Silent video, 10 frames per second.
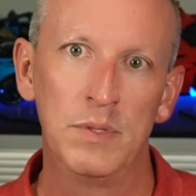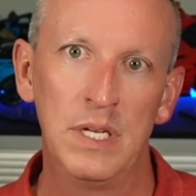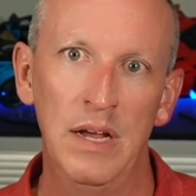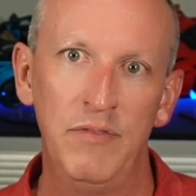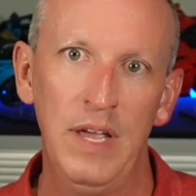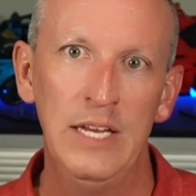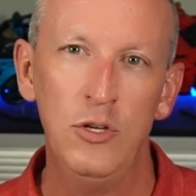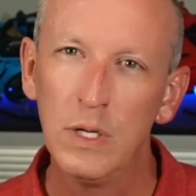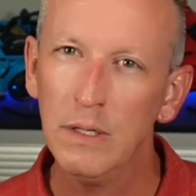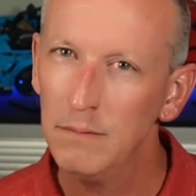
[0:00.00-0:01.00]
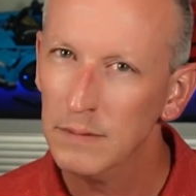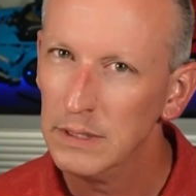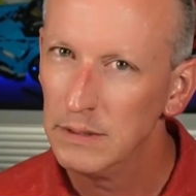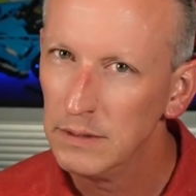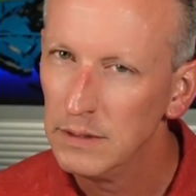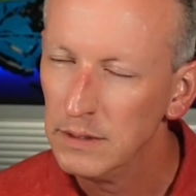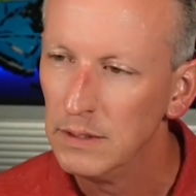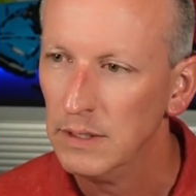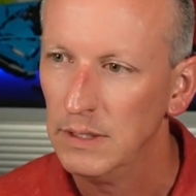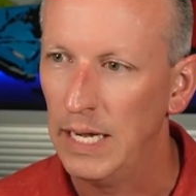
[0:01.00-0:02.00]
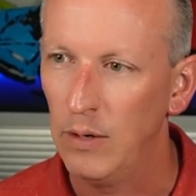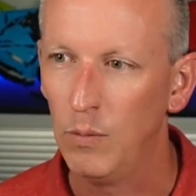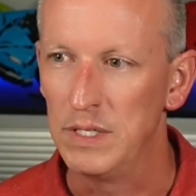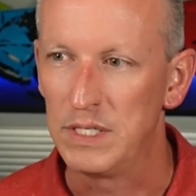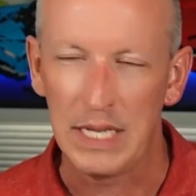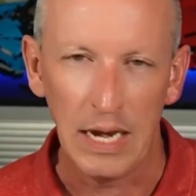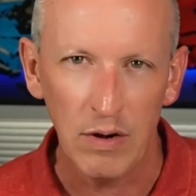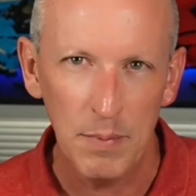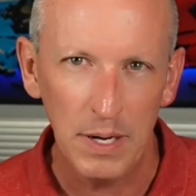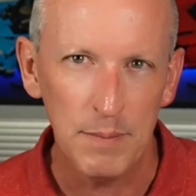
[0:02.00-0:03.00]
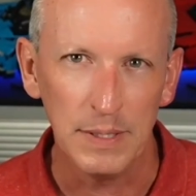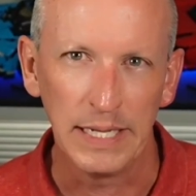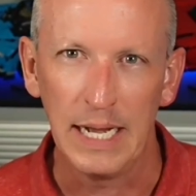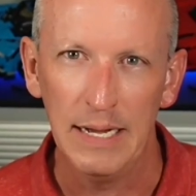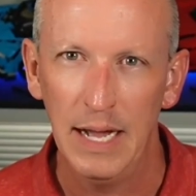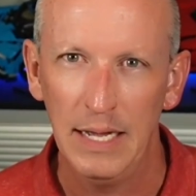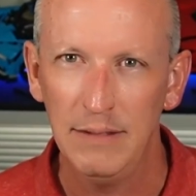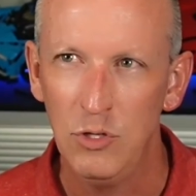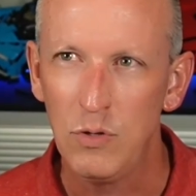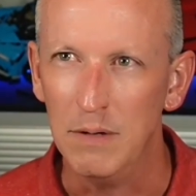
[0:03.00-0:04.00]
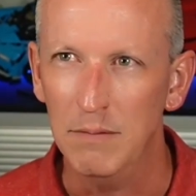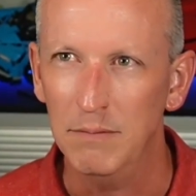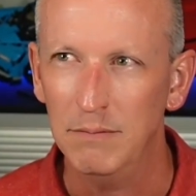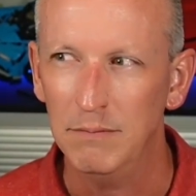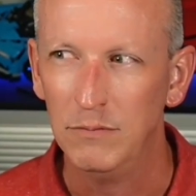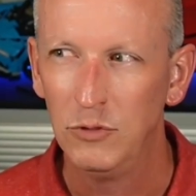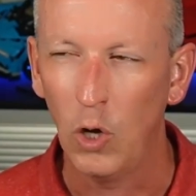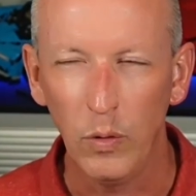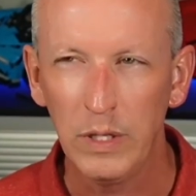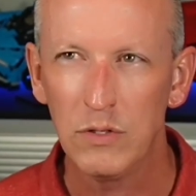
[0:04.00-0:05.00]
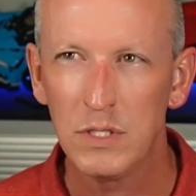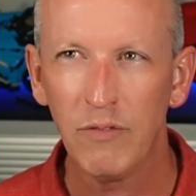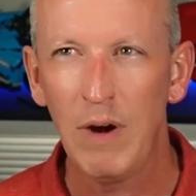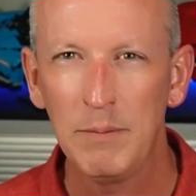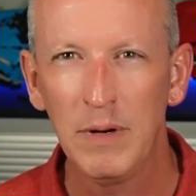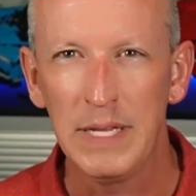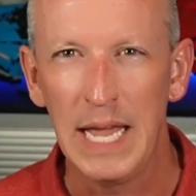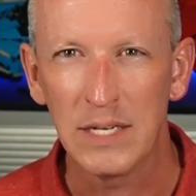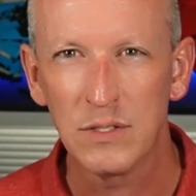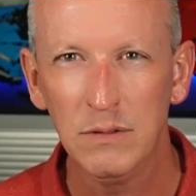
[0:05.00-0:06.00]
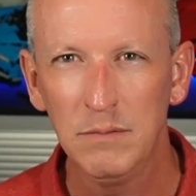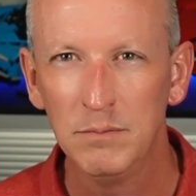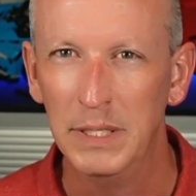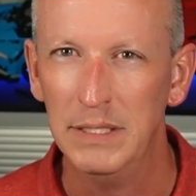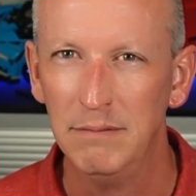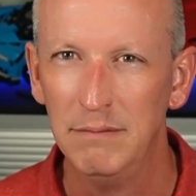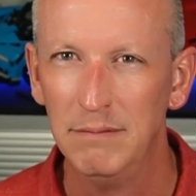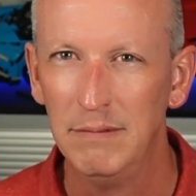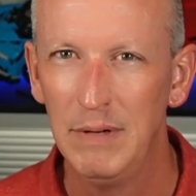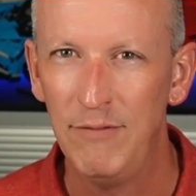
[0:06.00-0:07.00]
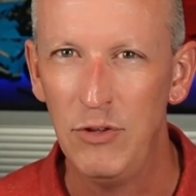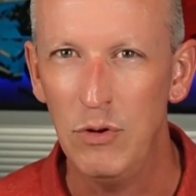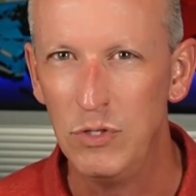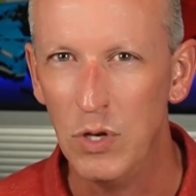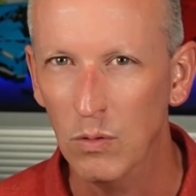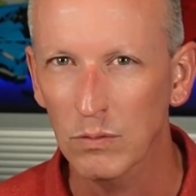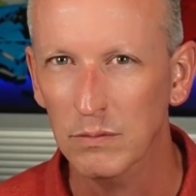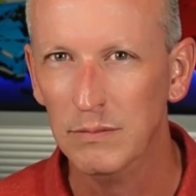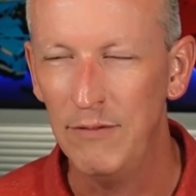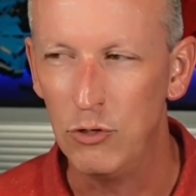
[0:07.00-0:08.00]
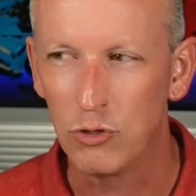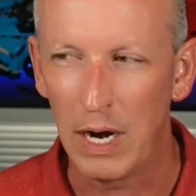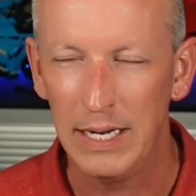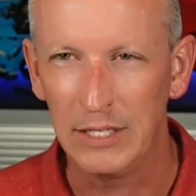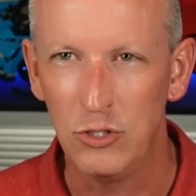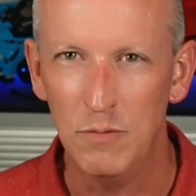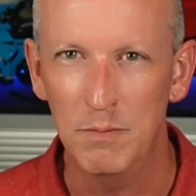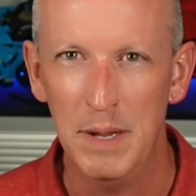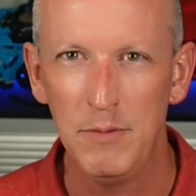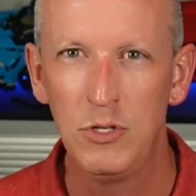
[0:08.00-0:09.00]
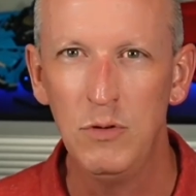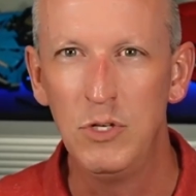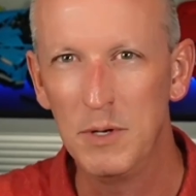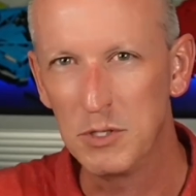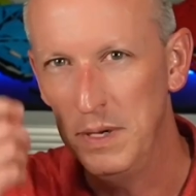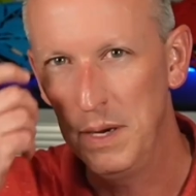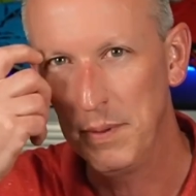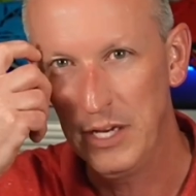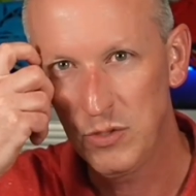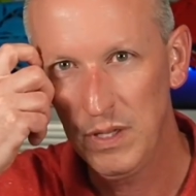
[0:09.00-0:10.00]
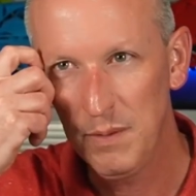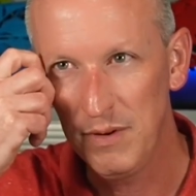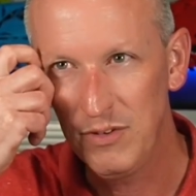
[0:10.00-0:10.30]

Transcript: stuff. And you can, I don't want to scare anybody, but like you can totally get yourself wrapped around the axle. But if you try to like do too much manipulation with it, but you